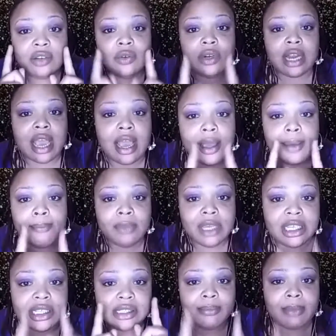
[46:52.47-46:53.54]
Do not
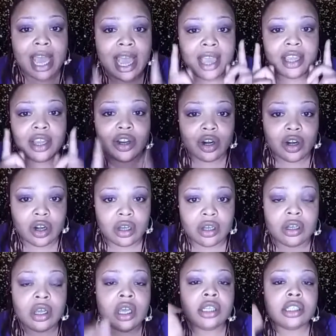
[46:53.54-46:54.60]
miss my
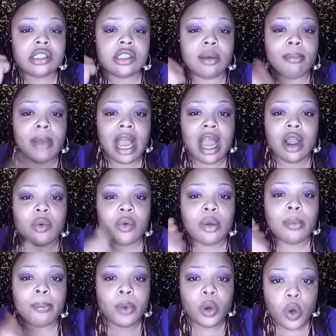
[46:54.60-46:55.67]
girl
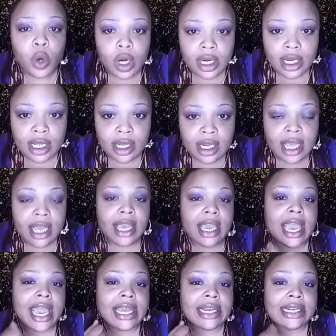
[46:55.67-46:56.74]
tomorrow morning
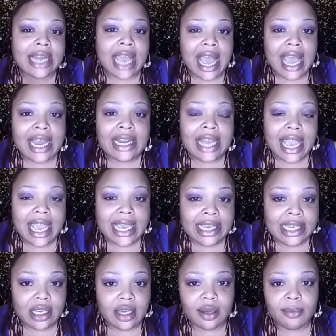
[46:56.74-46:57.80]
at 9
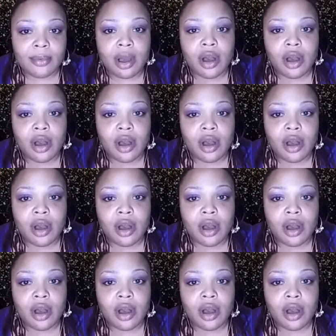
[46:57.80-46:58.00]
a.m.